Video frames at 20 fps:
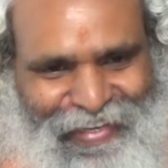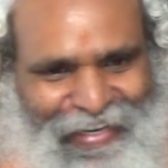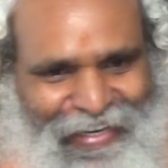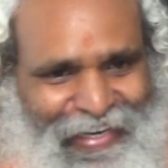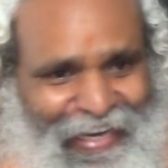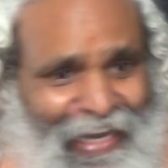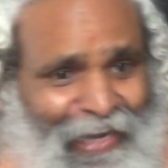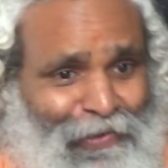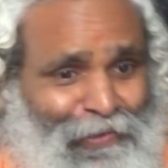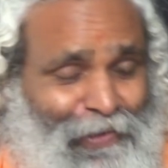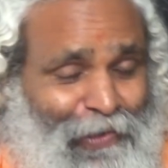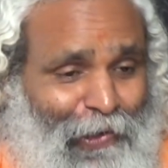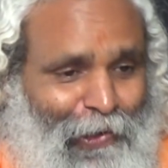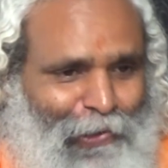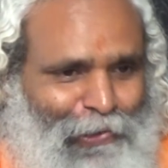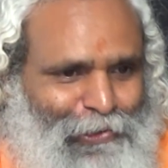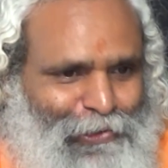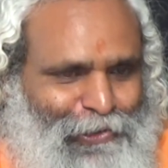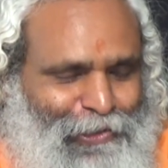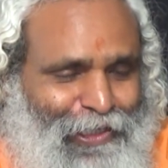Now
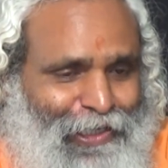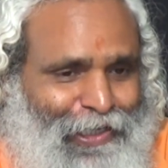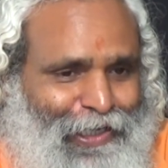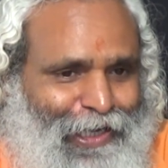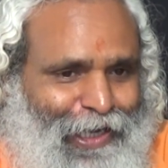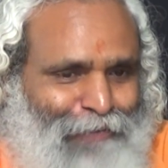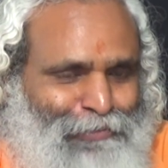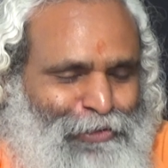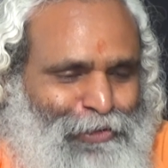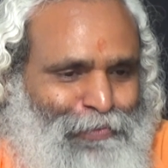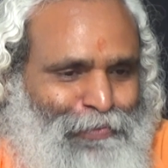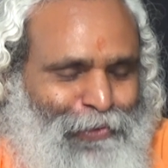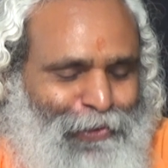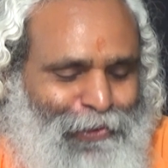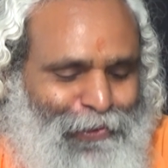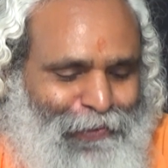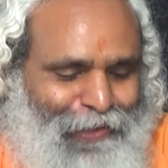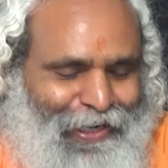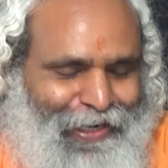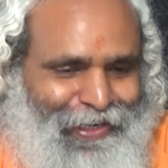Arjuna comes
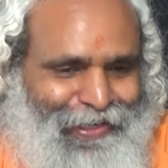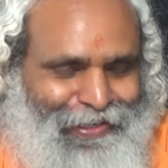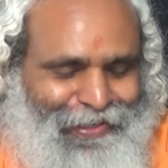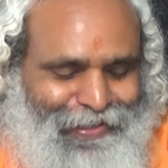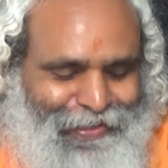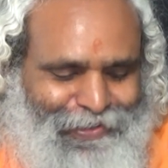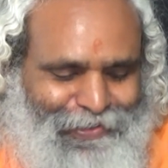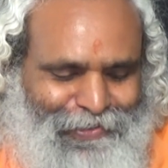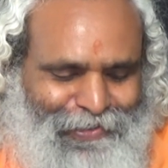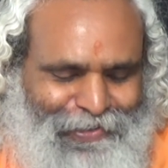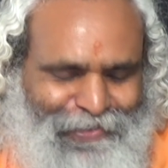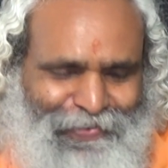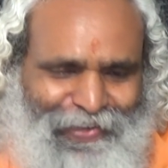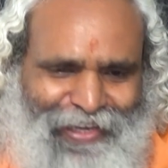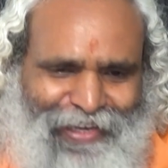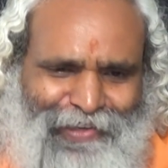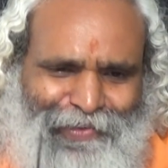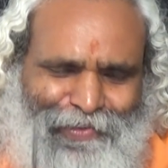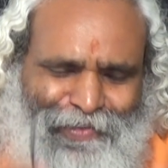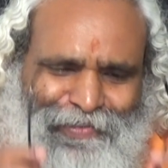forward, a
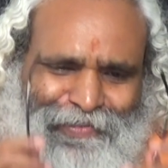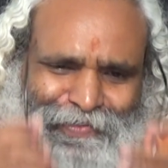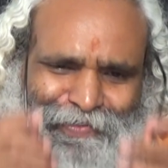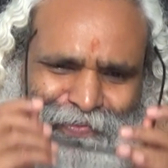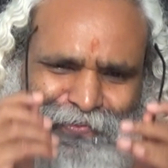very, you